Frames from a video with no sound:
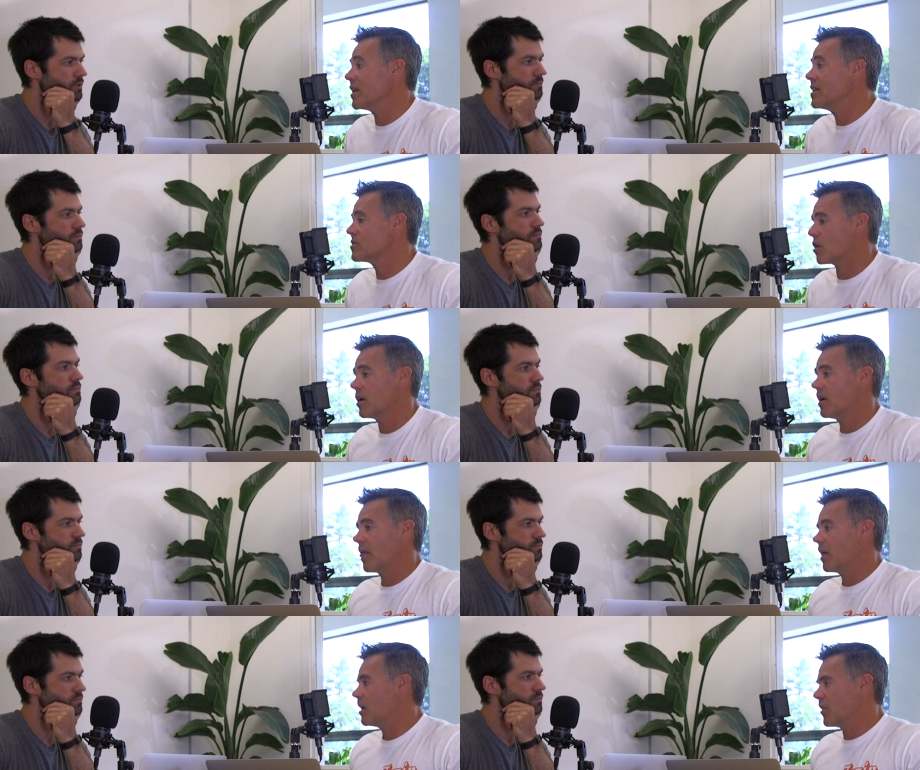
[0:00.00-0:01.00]
Speaker 1: yep. is our,
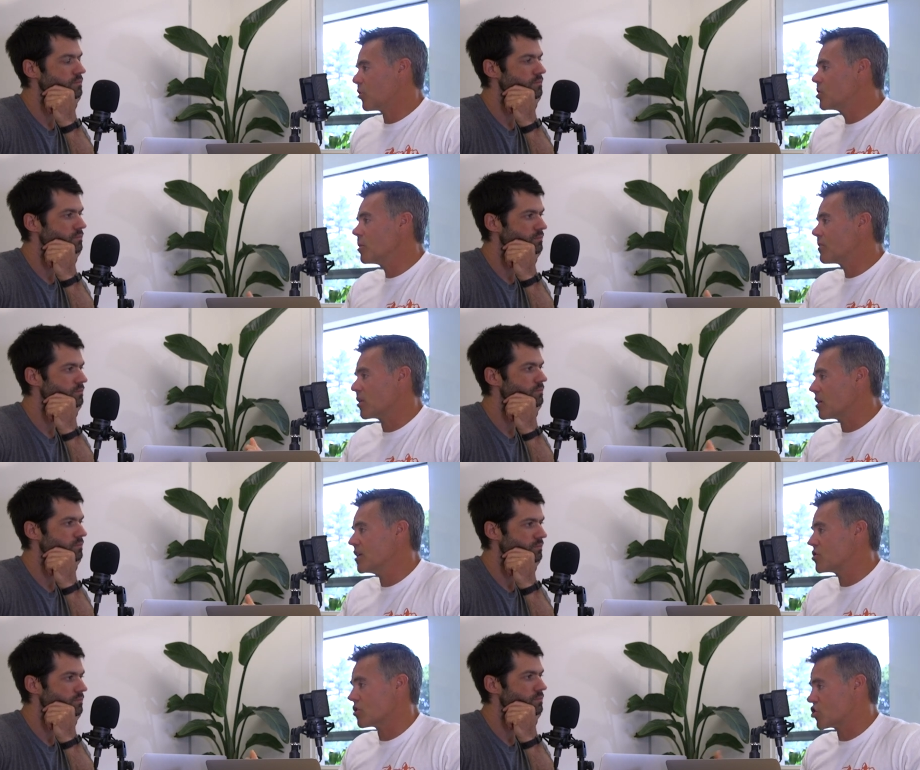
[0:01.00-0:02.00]
if we're doing it for
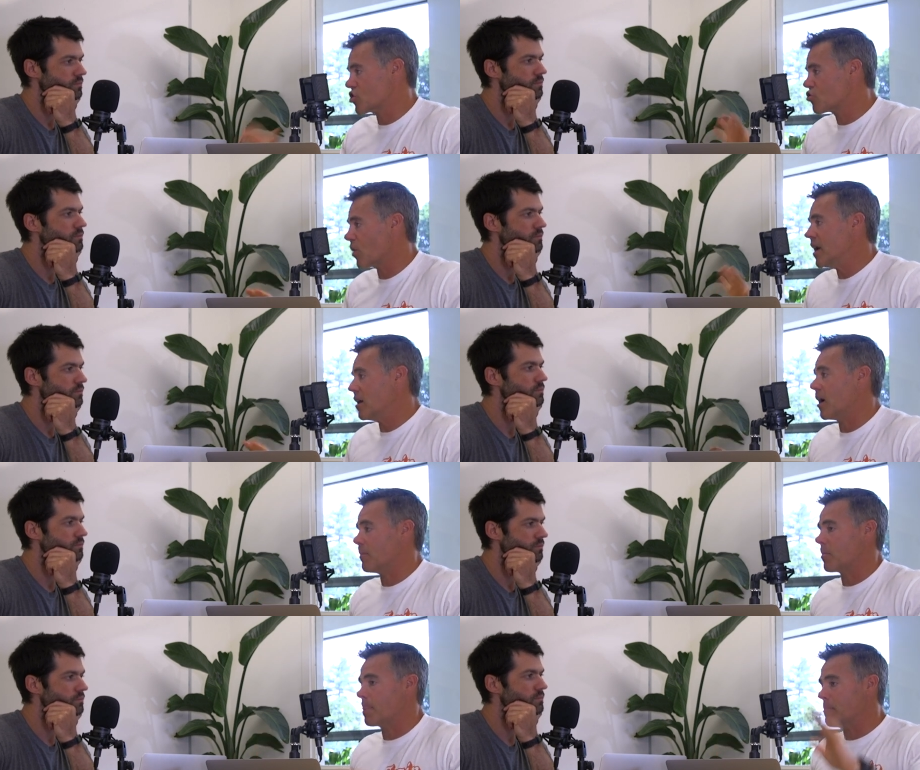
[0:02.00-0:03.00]
clean, straight
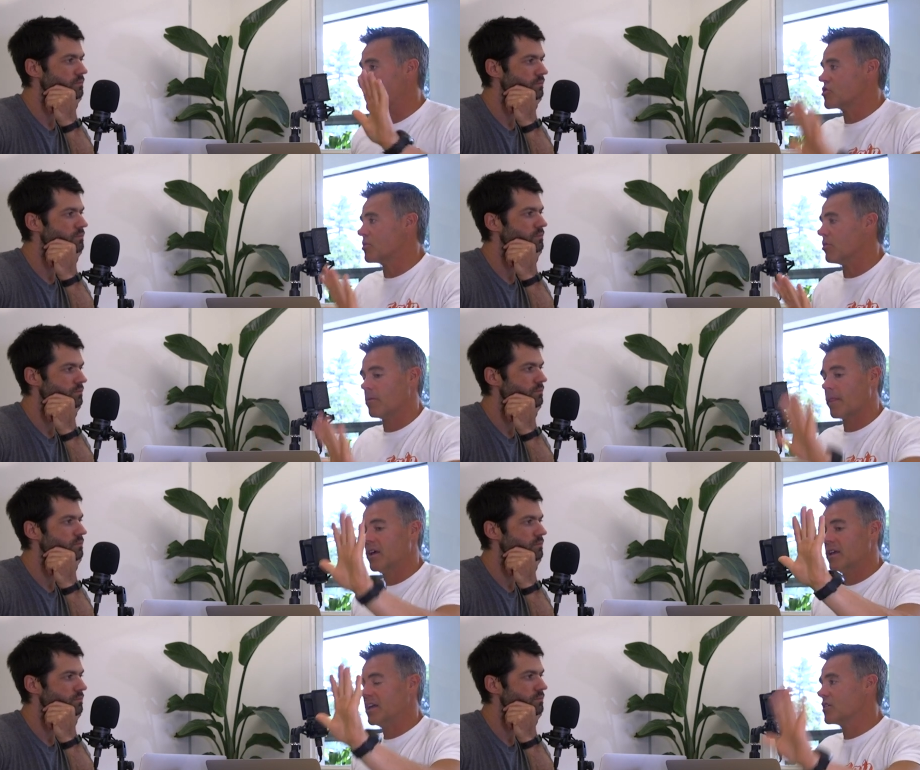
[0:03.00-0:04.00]
up, measurable,
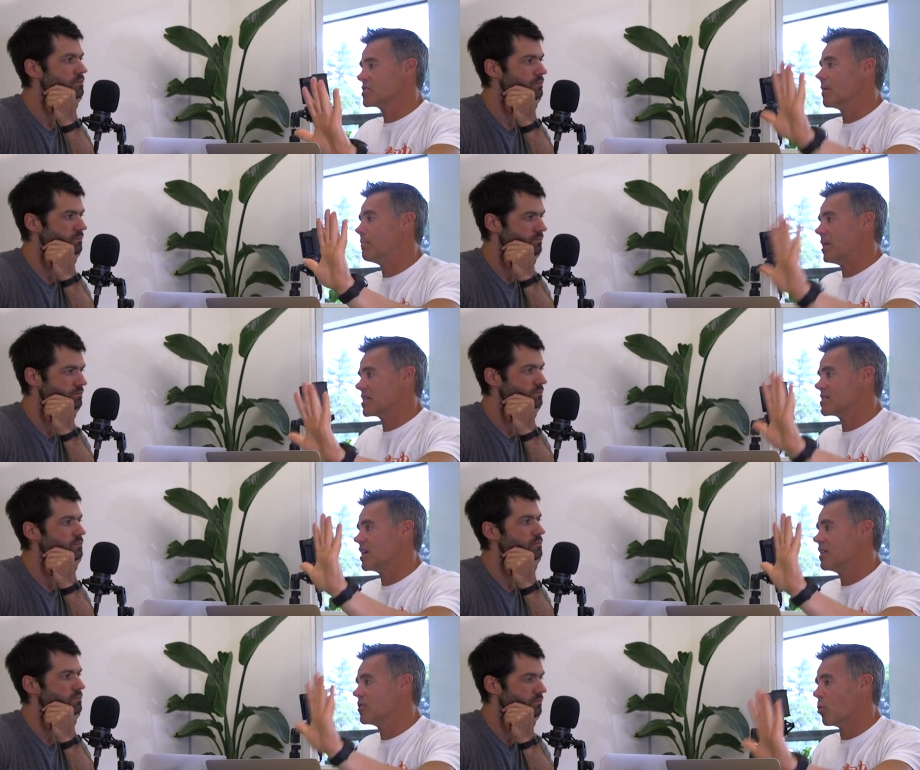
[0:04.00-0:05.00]
here's the best
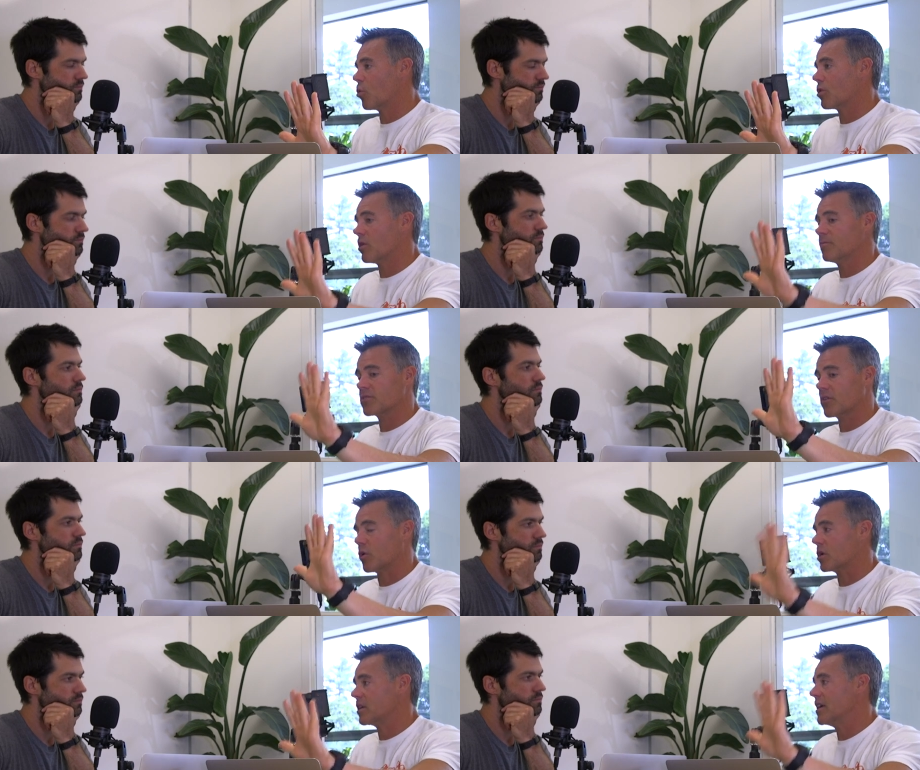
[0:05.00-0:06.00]
in the world
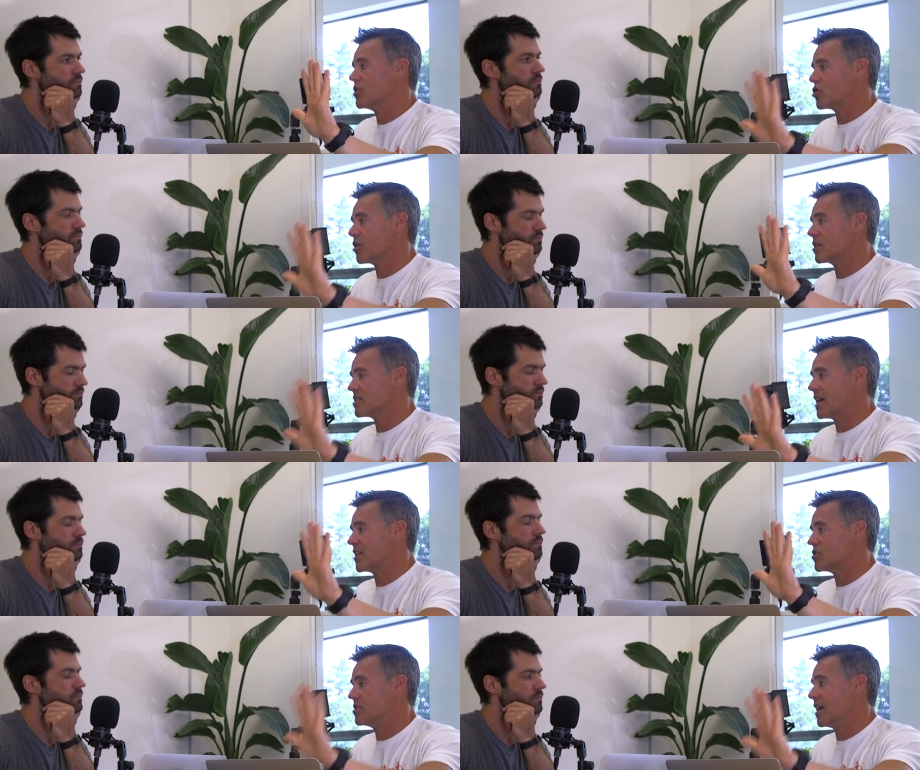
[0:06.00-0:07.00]
for clean, jerk,
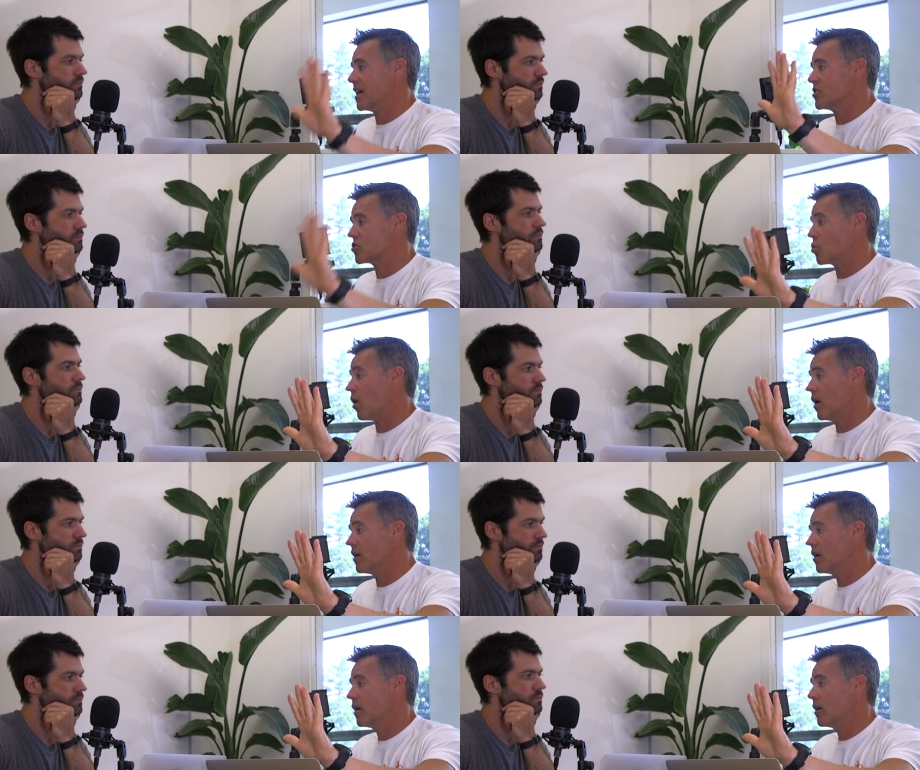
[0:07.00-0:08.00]
snatch, dead, squat.
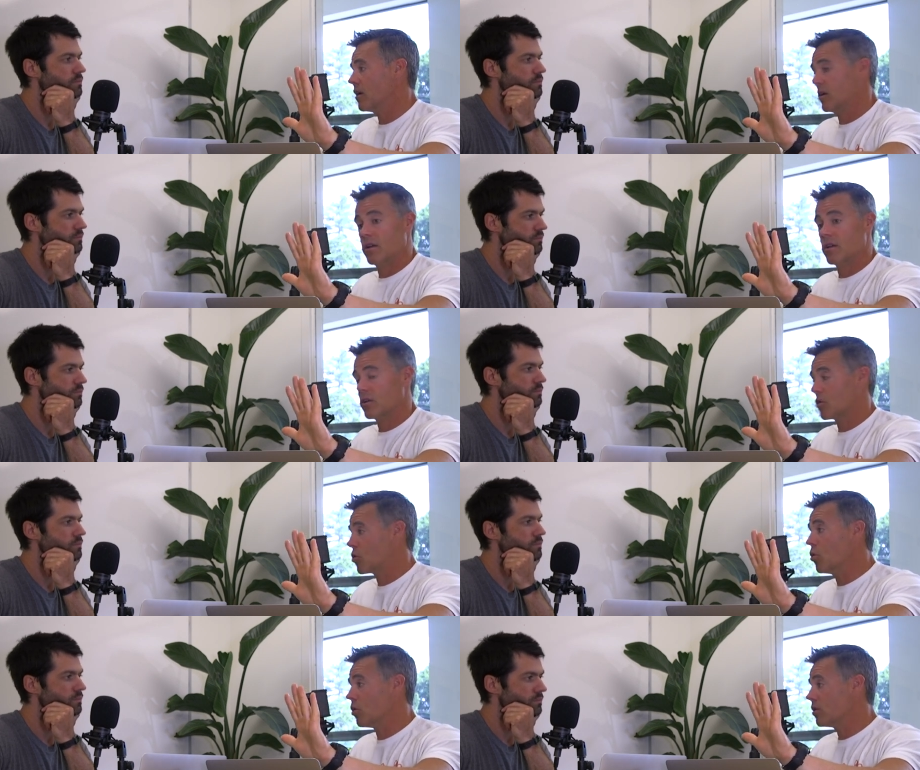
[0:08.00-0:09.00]

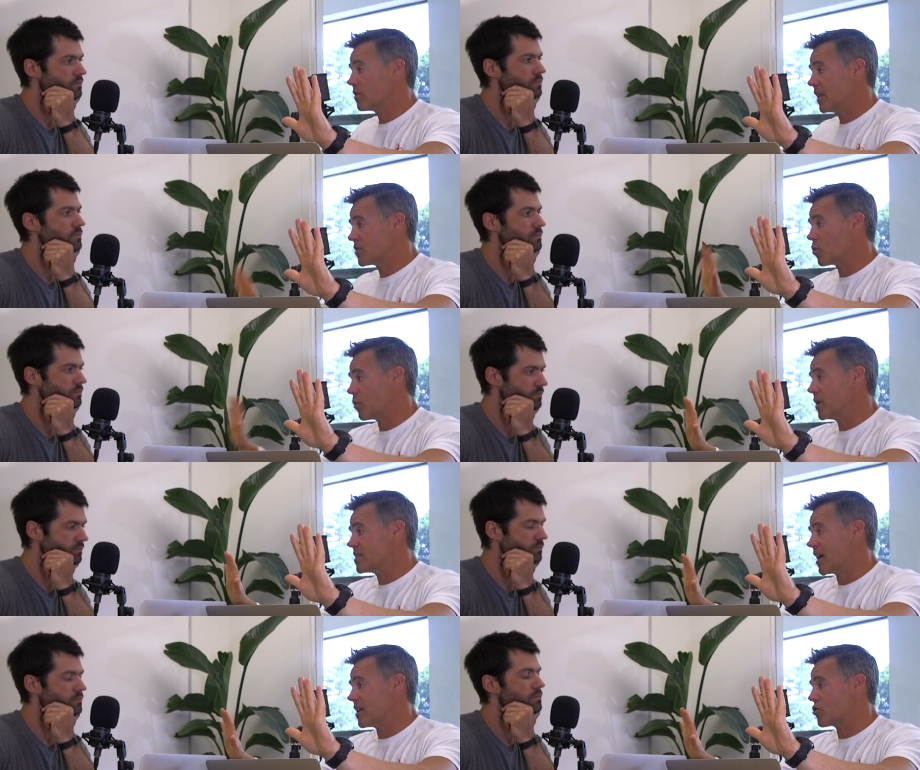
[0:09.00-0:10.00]
Cool. That's where we
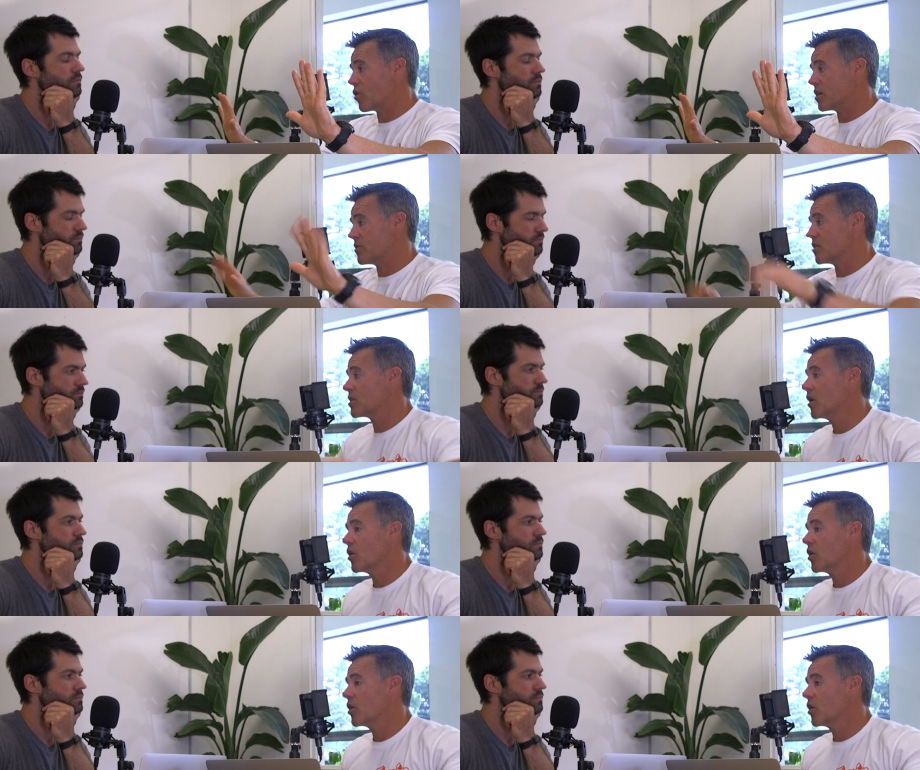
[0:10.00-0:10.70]
stand in CrossFitters.